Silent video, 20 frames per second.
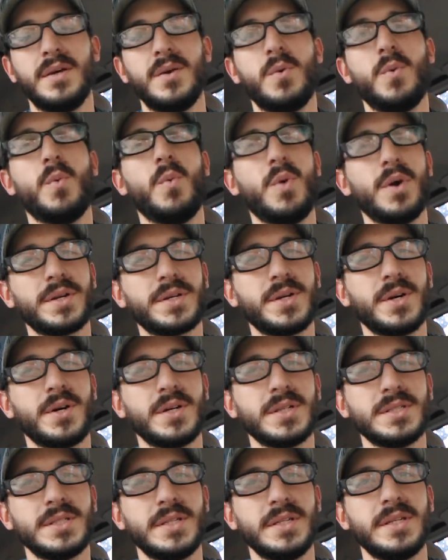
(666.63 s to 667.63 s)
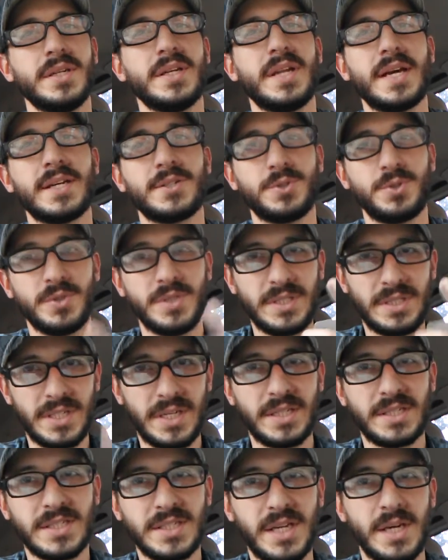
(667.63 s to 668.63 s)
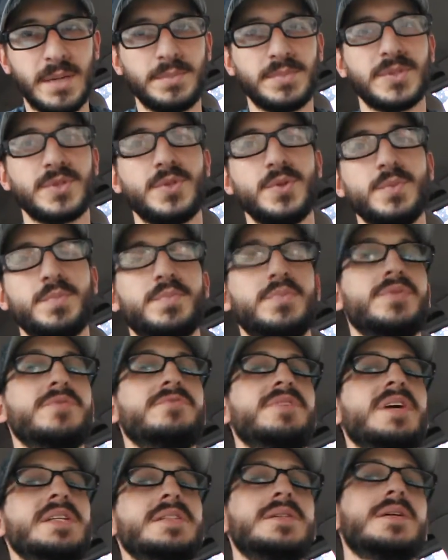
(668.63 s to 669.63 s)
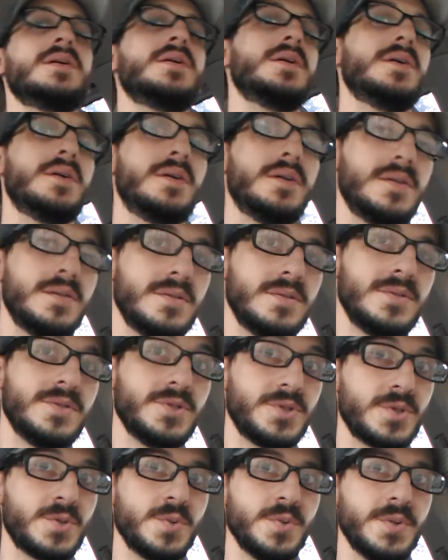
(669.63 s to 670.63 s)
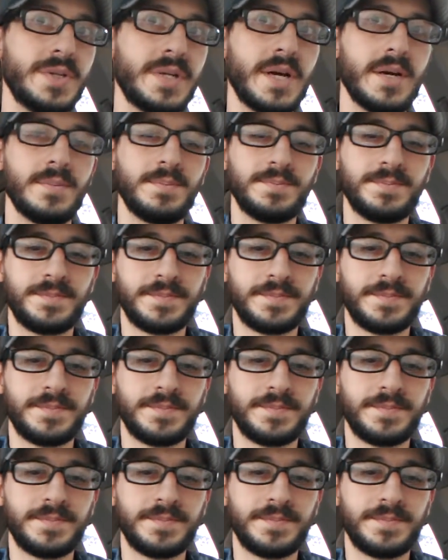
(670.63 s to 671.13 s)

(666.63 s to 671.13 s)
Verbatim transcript: what caused it, and actually take steps to prevent the screwing up.